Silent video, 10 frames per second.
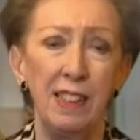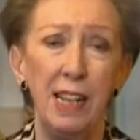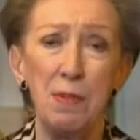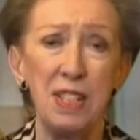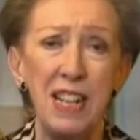
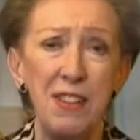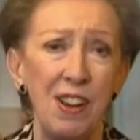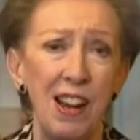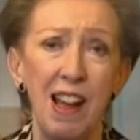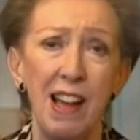he was
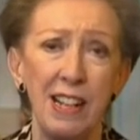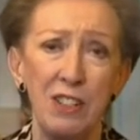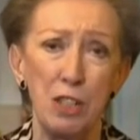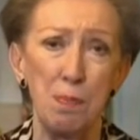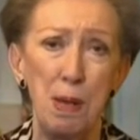even lying
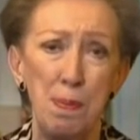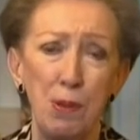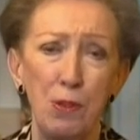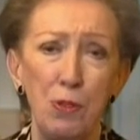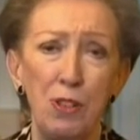to the
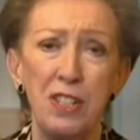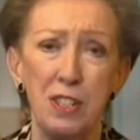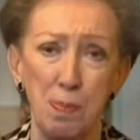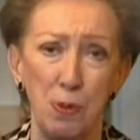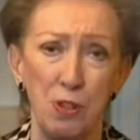people who did
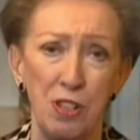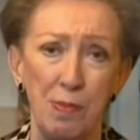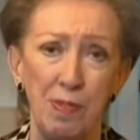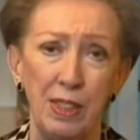support him.